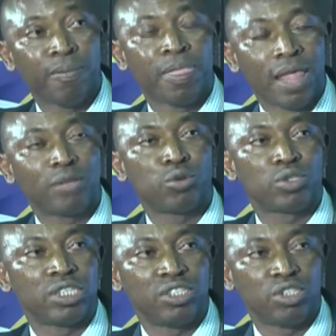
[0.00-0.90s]
That was
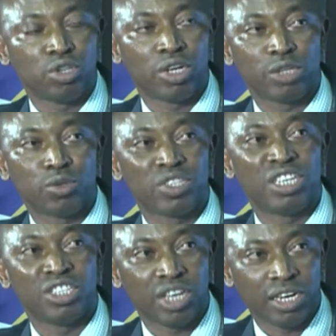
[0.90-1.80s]
a decision that was
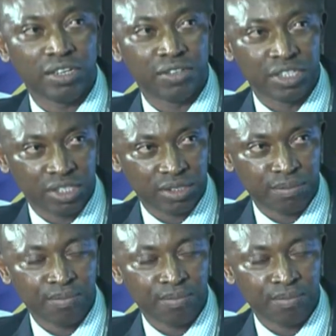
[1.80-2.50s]
initially reached.